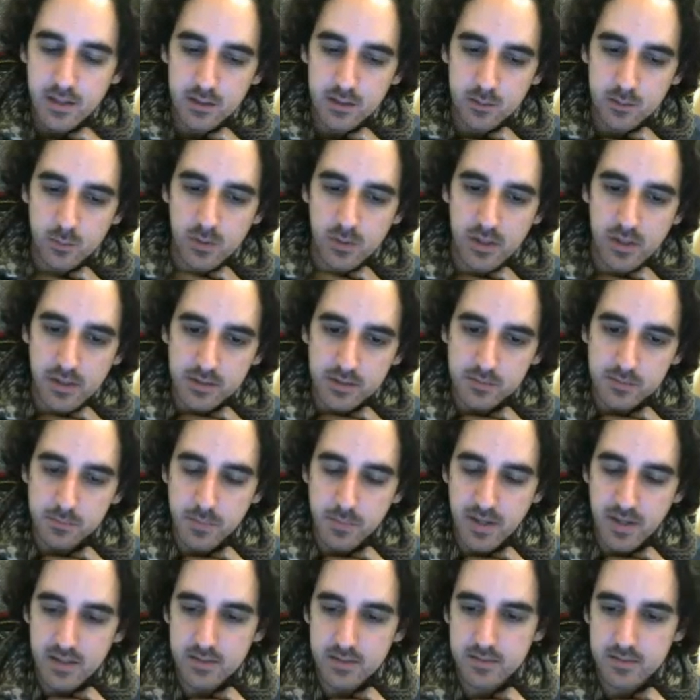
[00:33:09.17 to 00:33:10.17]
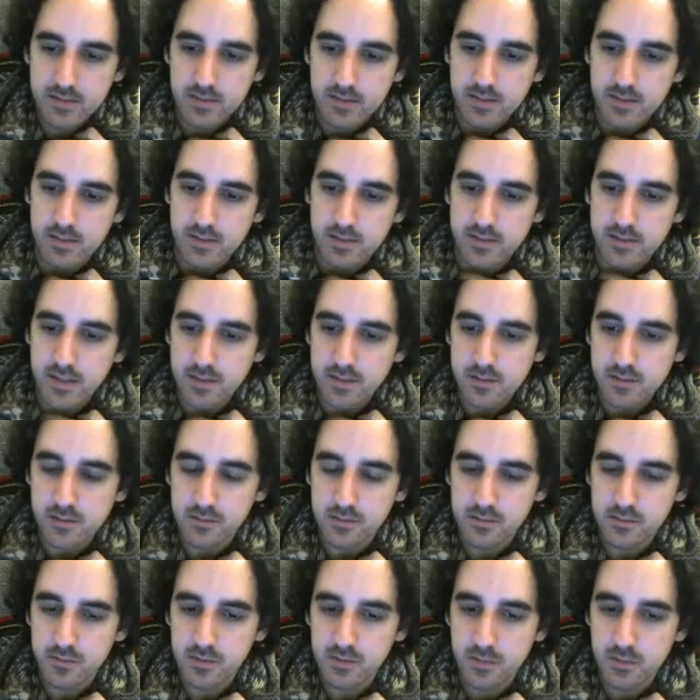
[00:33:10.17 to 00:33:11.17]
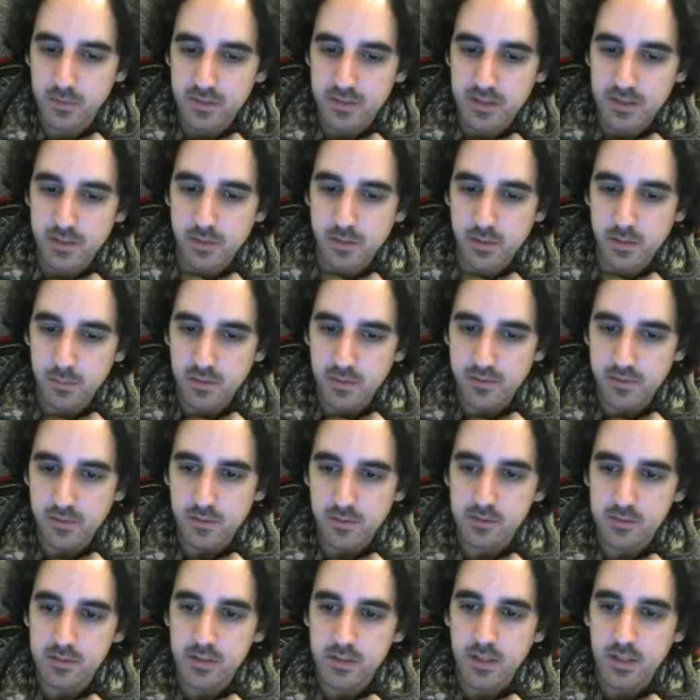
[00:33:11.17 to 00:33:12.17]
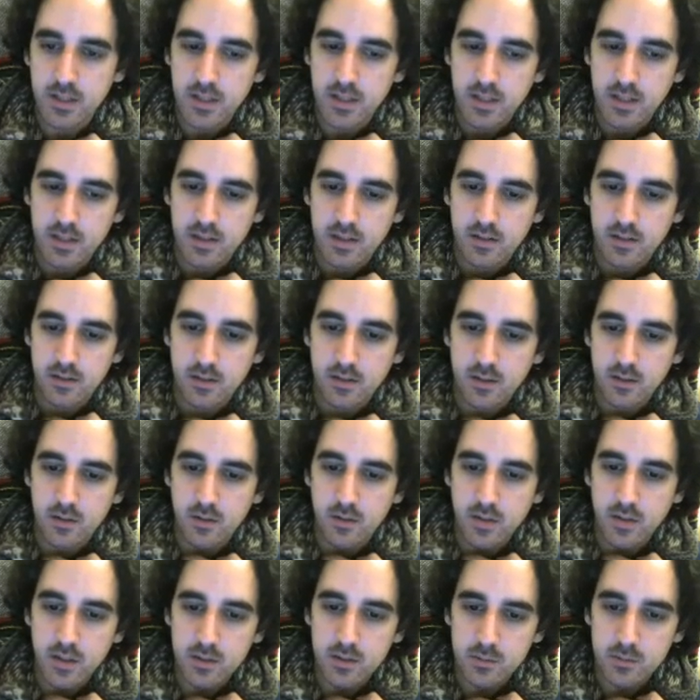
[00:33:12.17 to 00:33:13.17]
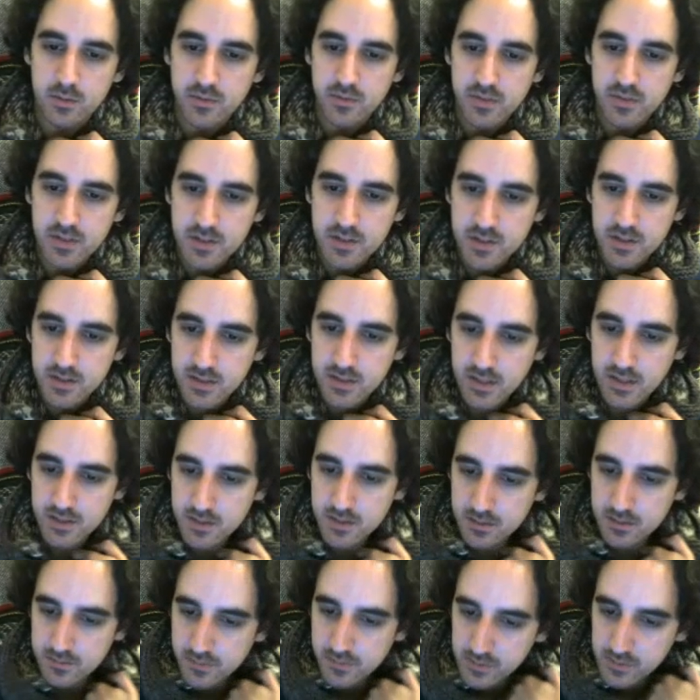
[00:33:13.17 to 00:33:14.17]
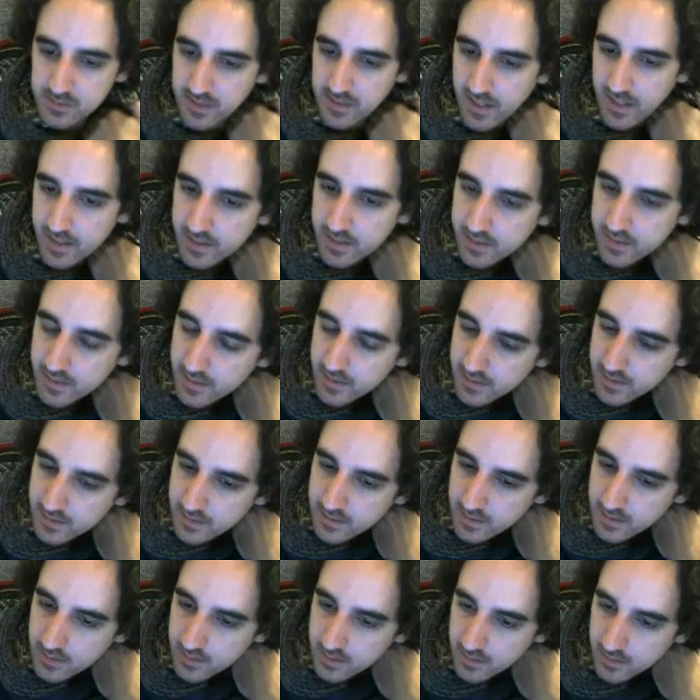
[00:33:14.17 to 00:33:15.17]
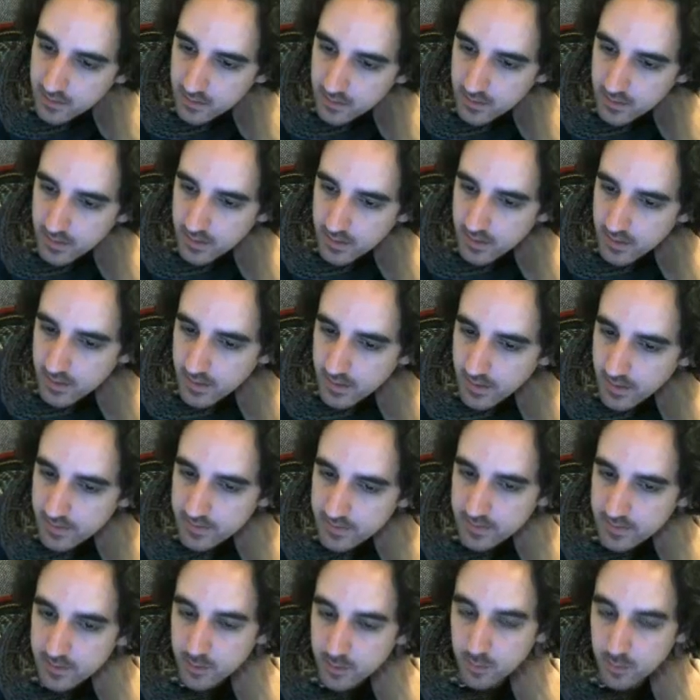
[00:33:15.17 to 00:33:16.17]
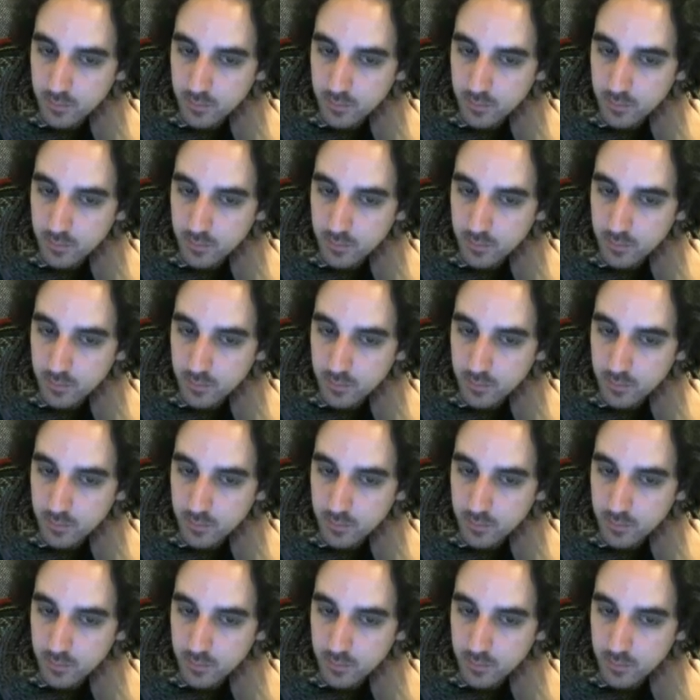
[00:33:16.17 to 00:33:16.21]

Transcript: and do another pass at the textures for the material before going into the finishing touches for lighting and then the